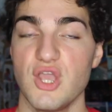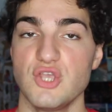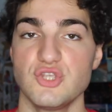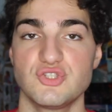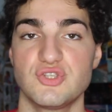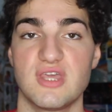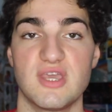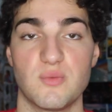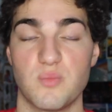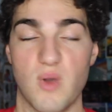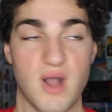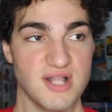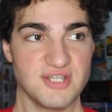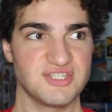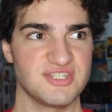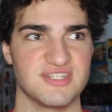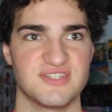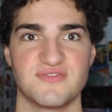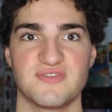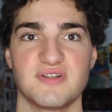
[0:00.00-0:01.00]
So they had
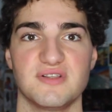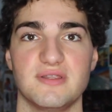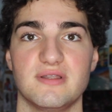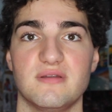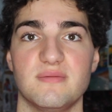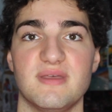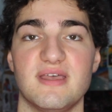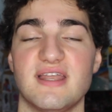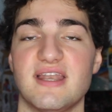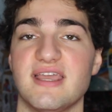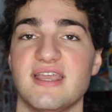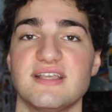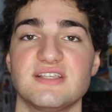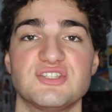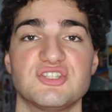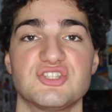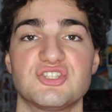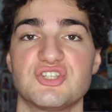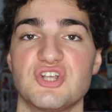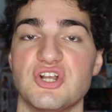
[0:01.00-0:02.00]
watched this for a little bit and I
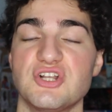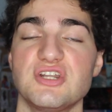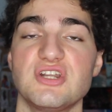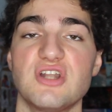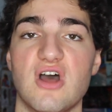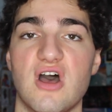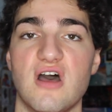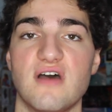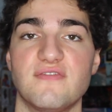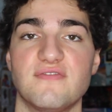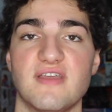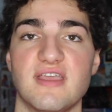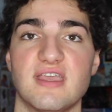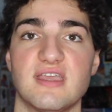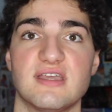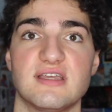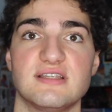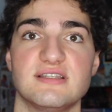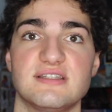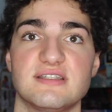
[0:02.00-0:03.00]
guess just turned it off,
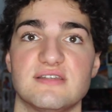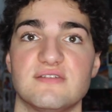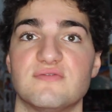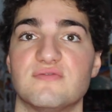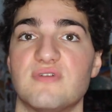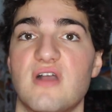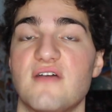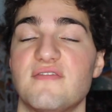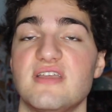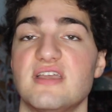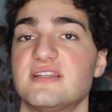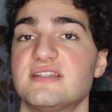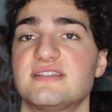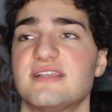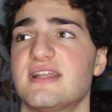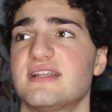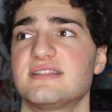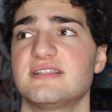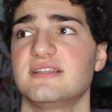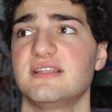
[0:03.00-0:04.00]
and Ravi had
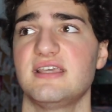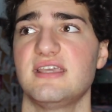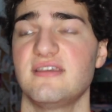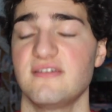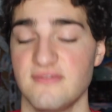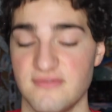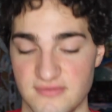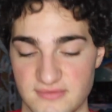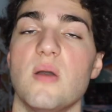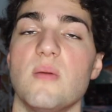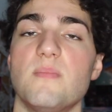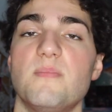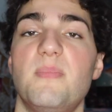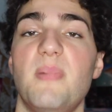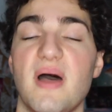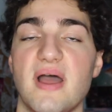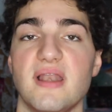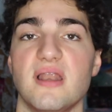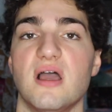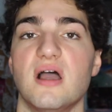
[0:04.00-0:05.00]
decided to leave.
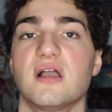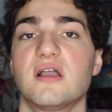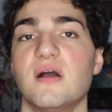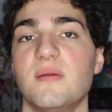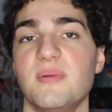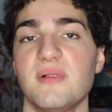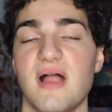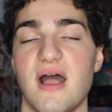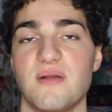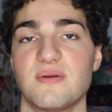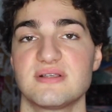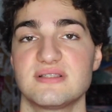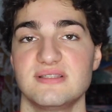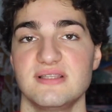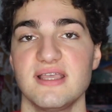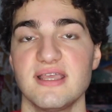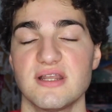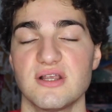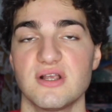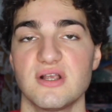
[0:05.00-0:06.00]
But a couple hours
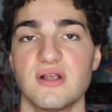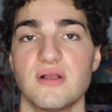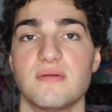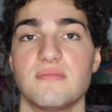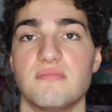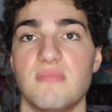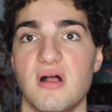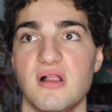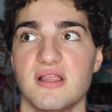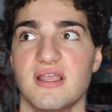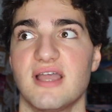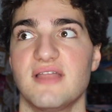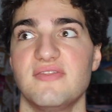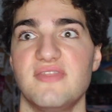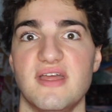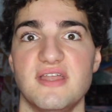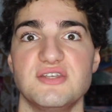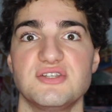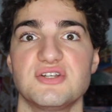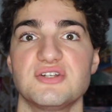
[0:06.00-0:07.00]
later, Molly had
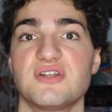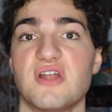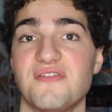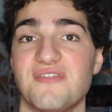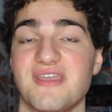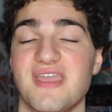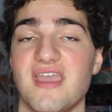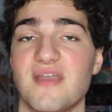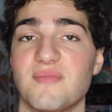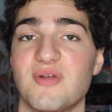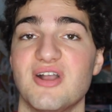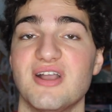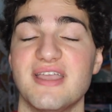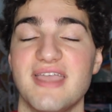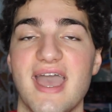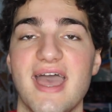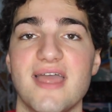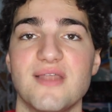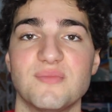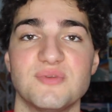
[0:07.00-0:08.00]
then turned on the camera
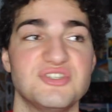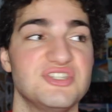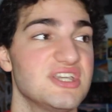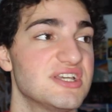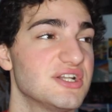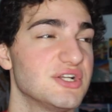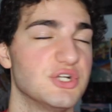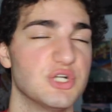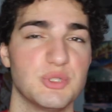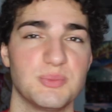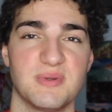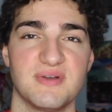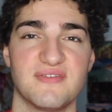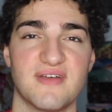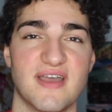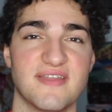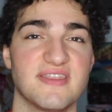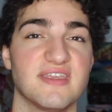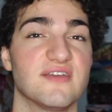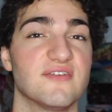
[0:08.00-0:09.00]
again when she had a group of,
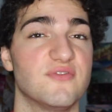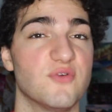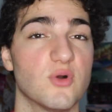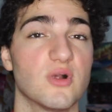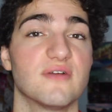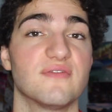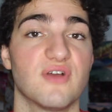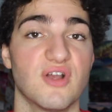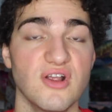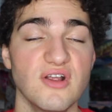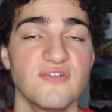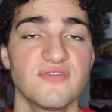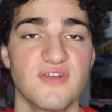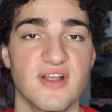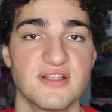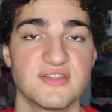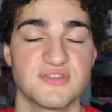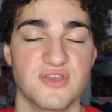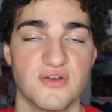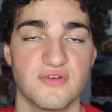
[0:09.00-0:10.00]
I think, 4 of her
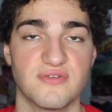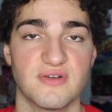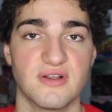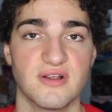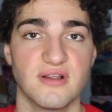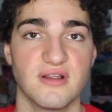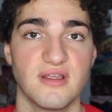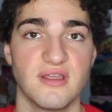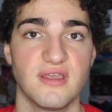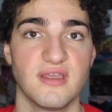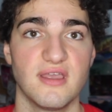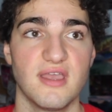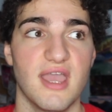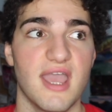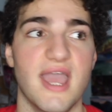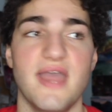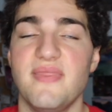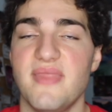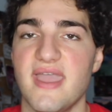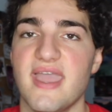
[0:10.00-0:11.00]
friends over,
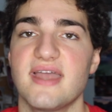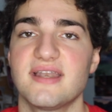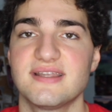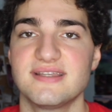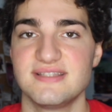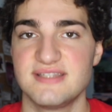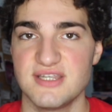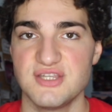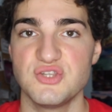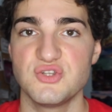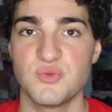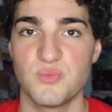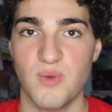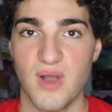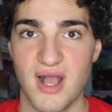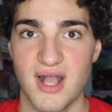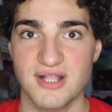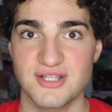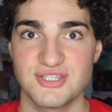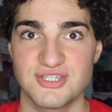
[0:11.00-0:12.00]
and they had continued to
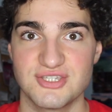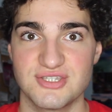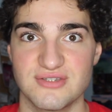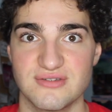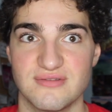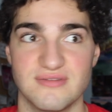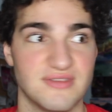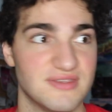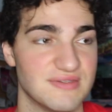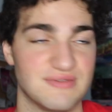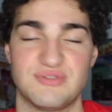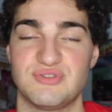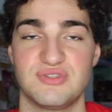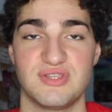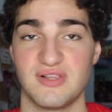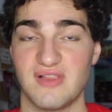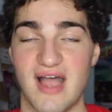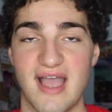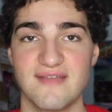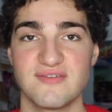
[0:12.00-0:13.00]
watch
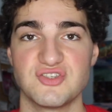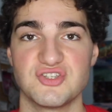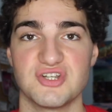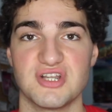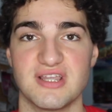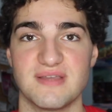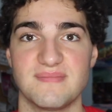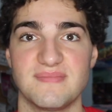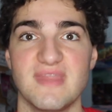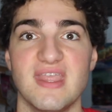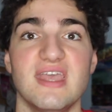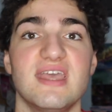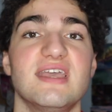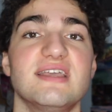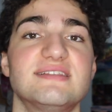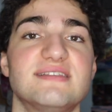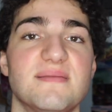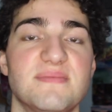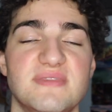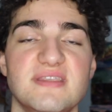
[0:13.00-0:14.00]
the live stream,
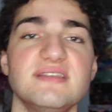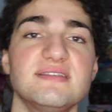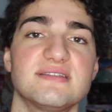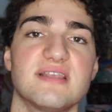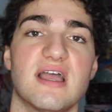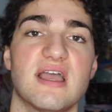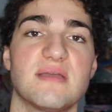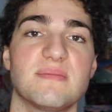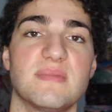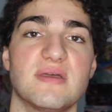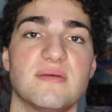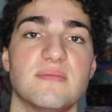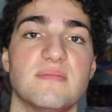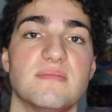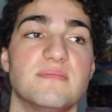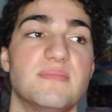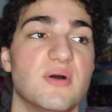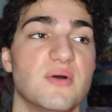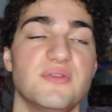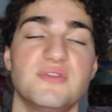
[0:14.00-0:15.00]
except this time,
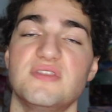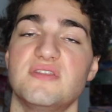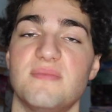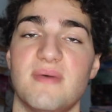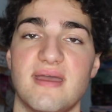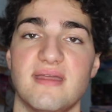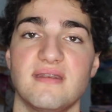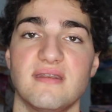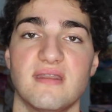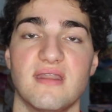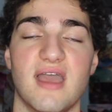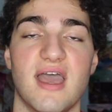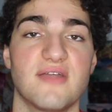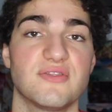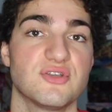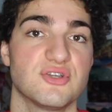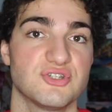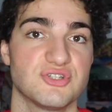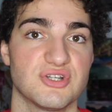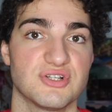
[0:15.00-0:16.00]
both of the men
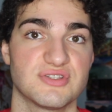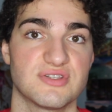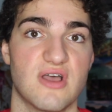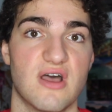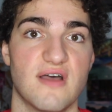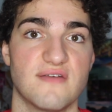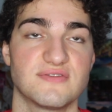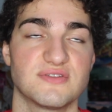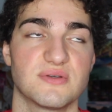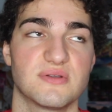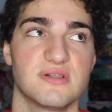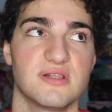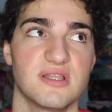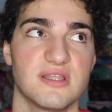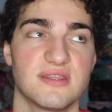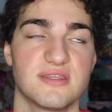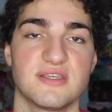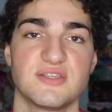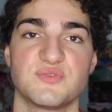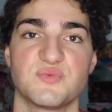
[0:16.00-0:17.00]
had their shirts off, so
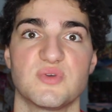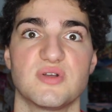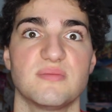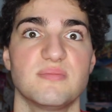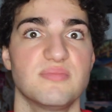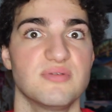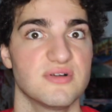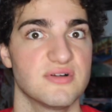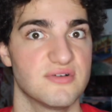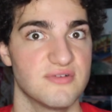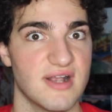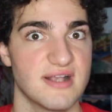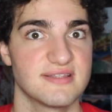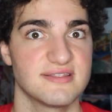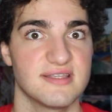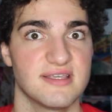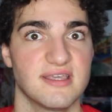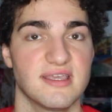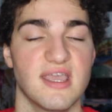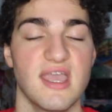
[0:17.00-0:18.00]
clearly things were
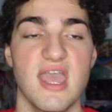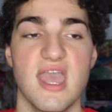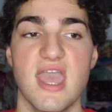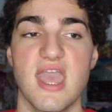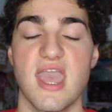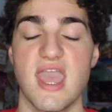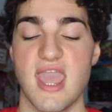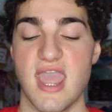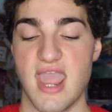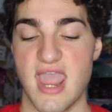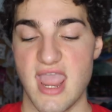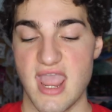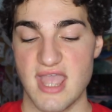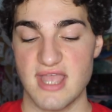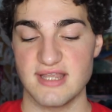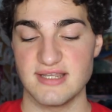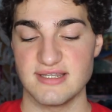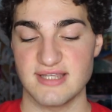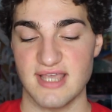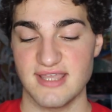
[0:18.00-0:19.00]
progressing.
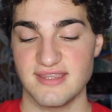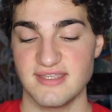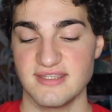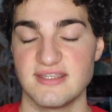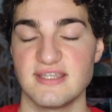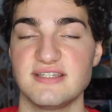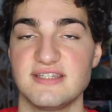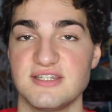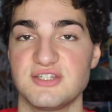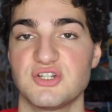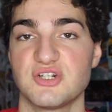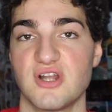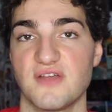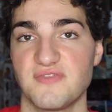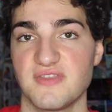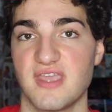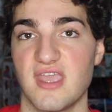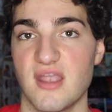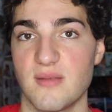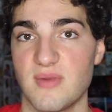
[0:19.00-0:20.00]
And I think they did turn off
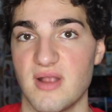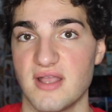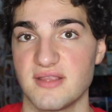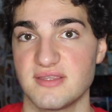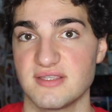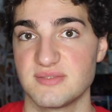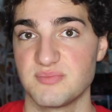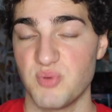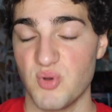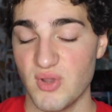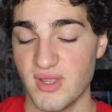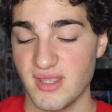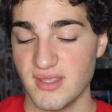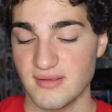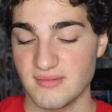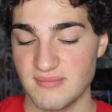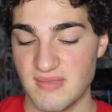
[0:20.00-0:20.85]
the camera at this point.